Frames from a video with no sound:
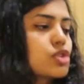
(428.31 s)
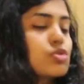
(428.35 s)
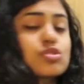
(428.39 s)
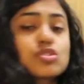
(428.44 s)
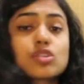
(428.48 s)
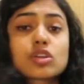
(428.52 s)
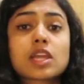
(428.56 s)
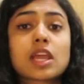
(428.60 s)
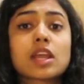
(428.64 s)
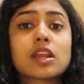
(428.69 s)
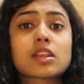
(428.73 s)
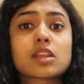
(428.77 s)
Use
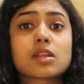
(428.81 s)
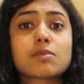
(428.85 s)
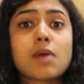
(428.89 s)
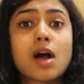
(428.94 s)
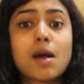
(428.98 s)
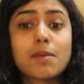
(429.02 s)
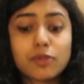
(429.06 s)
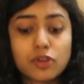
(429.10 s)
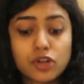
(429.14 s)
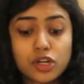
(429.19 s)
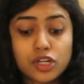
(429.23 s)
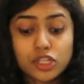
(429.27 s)
your candle
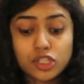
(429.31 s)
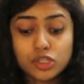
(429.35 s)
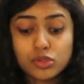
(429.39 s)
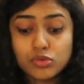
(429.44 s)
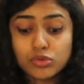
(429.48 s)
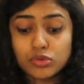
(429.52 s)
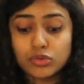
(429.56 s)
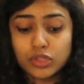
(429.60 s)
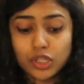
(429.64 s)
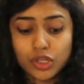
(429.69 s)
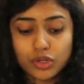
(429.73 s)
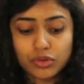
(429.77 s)
thermometer, and
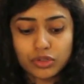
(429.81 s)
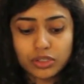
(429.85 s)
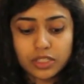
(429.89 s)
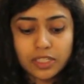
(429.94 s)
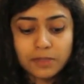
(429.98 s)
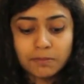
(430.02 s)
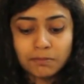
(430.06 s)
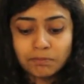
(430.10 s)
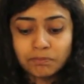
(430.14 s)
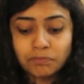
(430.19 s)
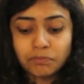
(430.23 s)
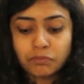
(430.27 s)
you
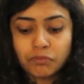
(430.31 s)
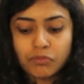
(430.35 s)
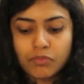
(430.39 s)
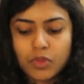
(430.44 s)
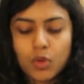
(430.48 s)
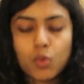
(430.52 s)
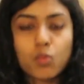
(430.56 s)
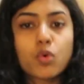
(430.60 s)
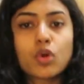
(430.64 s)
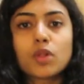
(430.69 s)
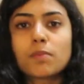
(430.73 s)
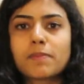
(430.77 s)
literally
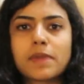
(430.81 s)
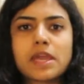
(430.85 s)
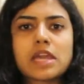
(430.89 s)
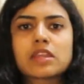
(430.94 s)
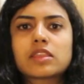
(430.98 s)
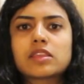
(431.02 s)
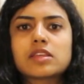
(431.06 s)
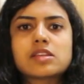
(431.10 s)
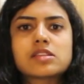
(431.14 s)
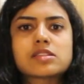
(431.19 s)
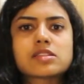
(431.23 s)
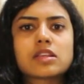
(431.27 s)
will
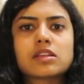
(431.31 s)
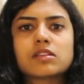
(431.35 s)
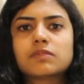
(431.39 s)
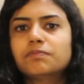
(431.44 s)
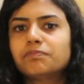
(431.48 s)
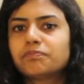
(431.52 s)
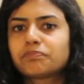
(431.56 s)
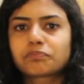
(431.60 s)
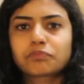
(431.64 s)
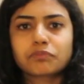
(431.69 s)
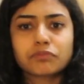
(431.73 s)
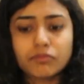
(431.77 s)
make these in
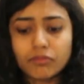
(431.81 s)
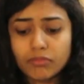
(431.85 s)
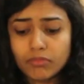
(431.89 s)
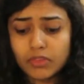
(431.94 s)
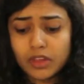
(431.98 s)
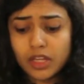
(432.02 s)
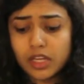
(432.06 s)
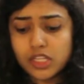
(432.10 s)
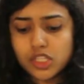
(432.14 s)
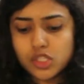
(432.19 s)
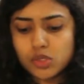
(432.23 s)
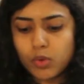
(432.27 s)

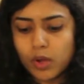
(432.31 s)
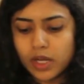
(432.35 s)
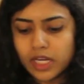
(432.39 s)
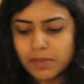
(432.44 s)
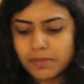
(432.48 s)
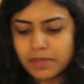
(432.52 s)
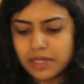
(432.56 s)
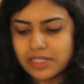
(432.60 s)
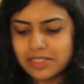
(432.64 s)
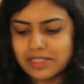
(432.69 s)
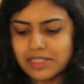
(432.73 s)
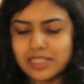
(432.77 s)
20
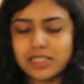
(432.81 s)
minutes.